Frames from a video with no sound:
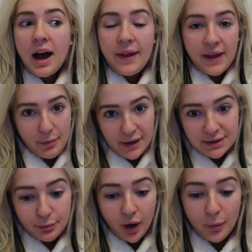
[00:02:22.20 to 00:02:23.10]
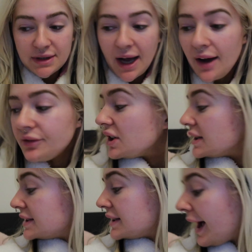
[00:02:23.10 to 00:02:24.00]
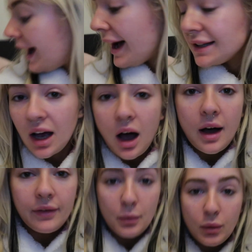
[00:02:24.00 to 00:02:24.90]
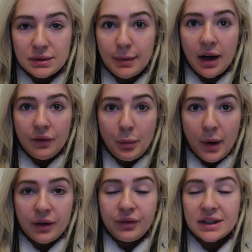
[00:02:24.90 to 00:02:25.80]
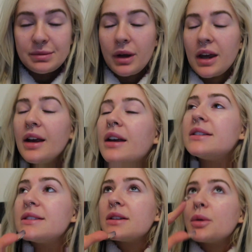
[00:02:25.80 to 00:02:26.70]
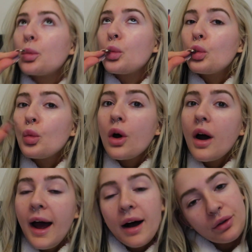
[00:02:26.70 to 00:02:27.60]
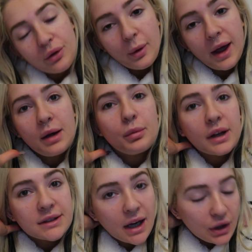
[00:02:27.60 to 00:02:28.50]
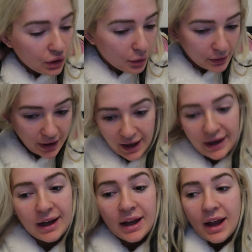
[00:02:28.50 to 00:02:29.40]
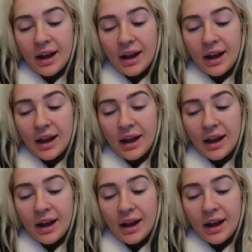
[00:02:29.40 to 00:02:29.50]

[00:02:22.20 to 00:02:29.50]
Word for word: And then bits and bobs. I've just had half a watermelon for breakfast because health queen because I do not want to eat